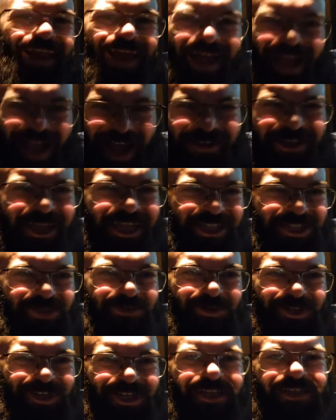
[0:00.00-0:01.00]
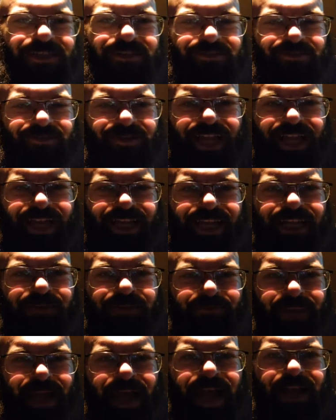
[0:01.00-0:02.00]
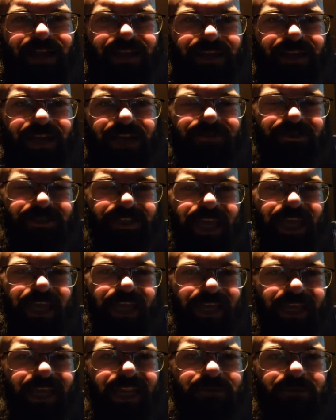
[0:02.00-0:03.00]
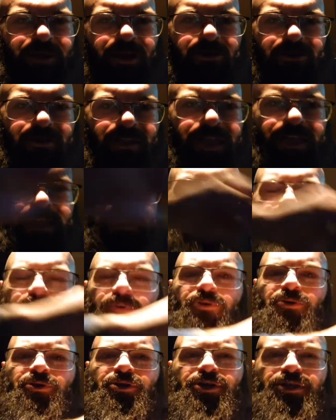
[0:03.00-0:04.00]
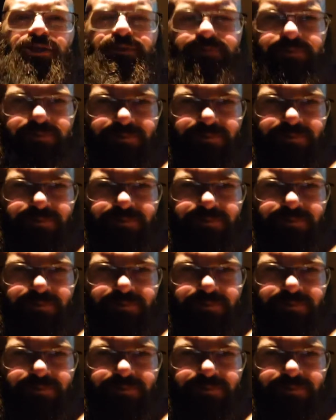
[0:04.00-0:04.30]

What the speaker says: I'll get you one when I get him back and everything and get him all cleaned up real good.